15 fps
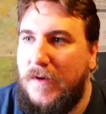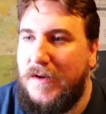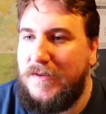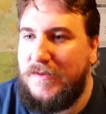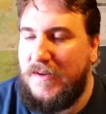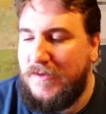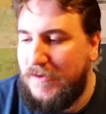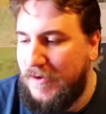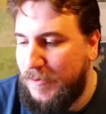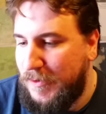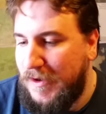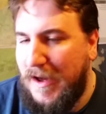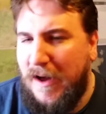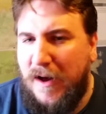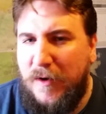I sat there and
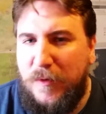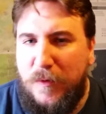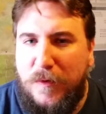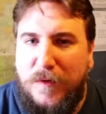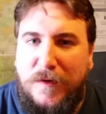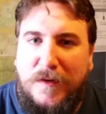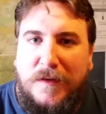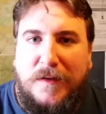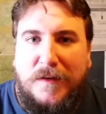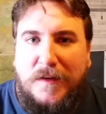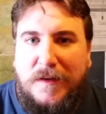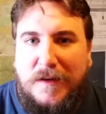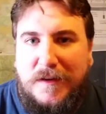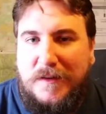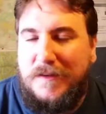went, ow,
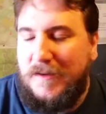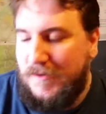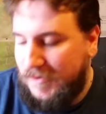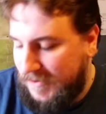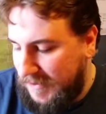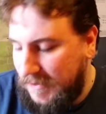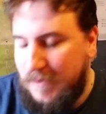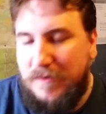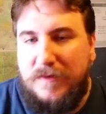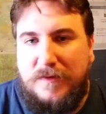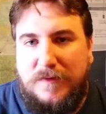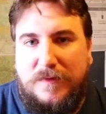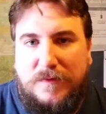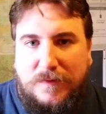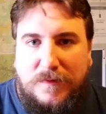and just kind of
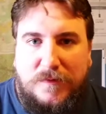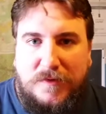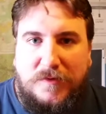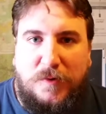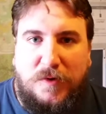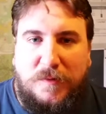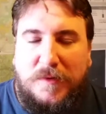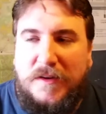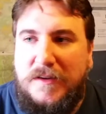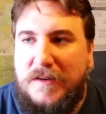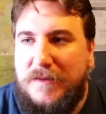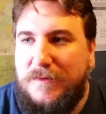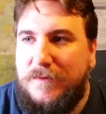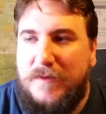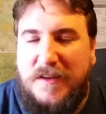struck my knee.
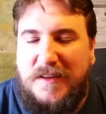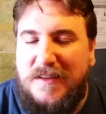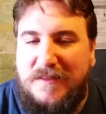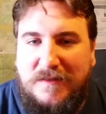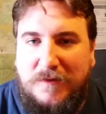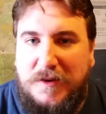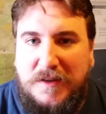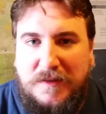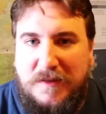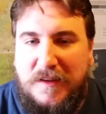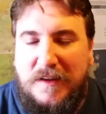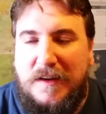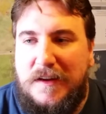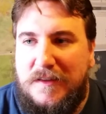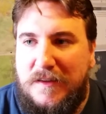I didn't really
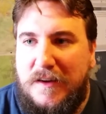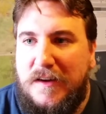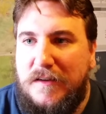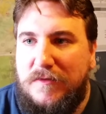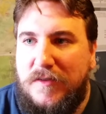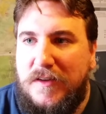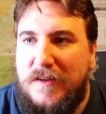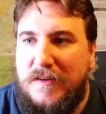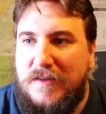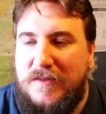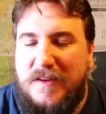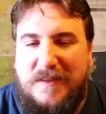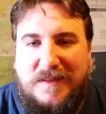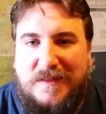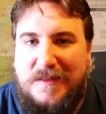think anything after that because
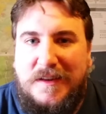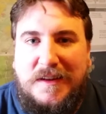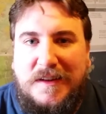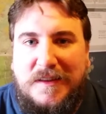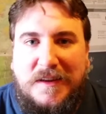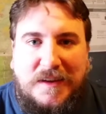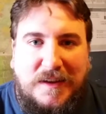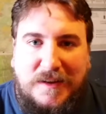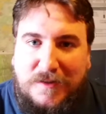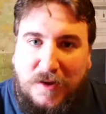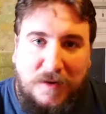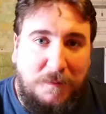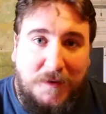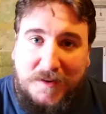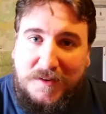I didn't think he had
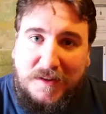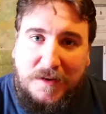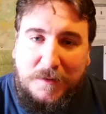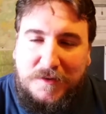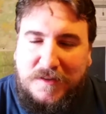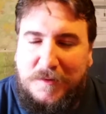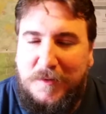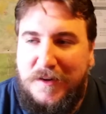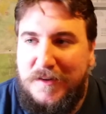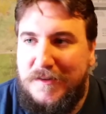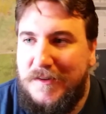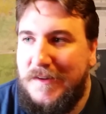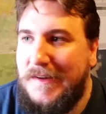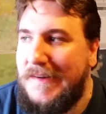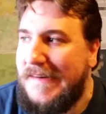done much damage, to be honest.